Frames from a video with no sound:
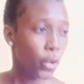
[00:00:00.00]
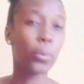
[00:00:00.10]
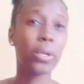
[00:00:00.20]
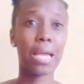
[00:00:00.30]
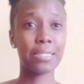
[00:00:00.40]

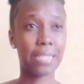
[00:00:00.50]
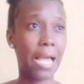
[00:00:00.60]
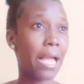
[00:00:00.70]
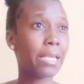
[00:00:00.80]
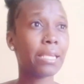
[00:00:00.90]
We are
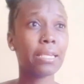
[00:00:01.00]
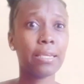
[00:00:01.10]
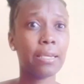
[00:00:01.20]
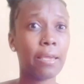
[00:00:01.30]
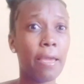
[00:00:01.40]
dying
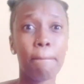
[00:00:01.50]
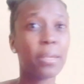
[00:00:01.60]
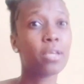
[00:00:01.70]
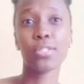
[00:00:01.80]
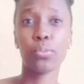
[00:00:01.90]

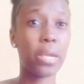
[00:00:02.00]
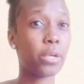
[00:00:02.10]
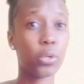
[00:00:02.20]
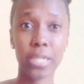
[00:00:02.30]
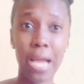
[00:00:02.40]
because we are
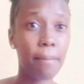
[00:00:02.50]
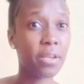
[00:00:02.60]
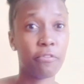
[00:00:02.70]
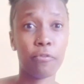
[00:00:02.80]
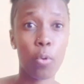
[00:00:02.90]
not
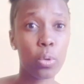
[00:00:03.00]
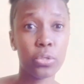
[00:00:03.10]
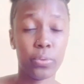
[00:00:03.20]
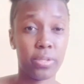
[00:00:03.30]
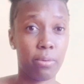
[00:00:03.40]
coming
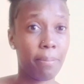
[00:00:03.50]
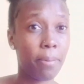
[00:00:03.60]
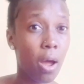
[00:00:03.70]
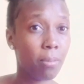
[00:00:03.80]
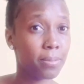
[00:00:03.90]
forward with our
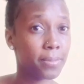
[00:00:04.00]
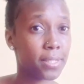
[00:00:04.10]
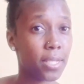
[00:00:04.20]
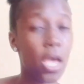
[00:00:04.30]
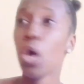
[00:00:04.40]

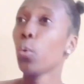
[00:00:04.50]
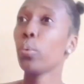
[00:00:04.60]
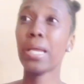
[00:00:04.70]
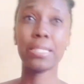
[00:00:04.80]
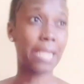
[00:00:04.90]
problems.
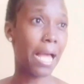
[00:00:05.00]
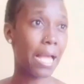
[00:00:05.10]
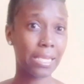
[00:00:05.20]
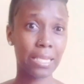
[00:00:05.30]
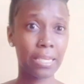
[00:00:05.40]
We are
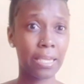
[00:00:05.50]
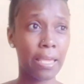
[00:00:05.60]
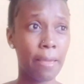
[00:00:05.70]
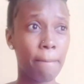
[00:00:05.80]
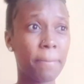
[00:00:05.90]
dying
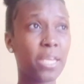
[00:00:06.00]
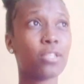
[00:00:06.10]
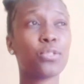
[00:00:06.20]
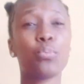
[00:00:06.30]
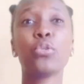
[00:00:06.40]

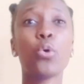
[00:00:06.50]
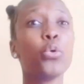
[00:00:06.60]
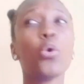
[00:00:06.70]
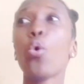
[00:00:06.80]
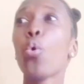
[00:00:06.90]
because we
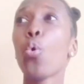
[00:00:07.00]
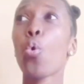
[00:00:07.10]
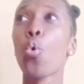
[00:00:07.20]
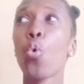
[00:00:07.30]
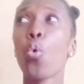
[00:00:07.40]
don't know
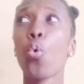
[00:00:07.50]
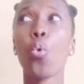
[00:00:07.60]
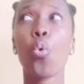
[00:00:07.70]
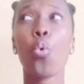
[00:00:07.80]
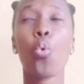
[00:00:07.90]

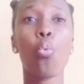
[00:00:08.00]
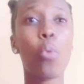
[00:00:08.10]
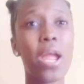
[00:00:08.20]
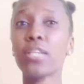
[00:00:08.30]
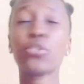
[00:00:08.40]

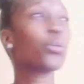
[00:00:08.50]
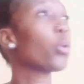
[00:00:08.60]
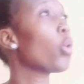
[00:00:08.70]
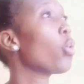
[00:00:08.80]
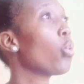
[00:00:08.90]
where to
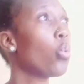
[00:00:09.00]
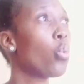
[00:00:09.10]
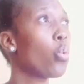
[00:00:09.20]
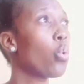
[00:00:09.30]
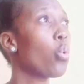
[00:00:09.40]
go
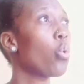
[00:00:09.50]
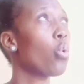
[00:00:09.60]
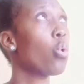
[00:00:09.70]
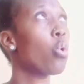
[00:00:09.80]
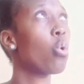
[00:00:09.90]

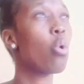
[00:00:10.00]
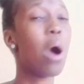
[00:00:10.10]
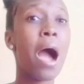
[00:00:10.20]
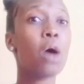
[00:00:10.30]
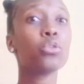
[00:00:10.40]
or
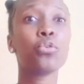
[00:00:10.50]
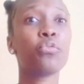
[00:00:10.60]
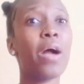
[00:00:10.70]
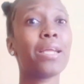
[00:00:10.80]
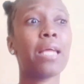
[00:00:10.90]
how to
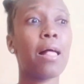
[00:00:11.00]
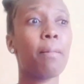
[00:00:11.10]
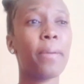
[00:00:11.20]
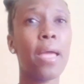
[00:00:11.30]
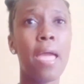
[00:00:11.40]
find help.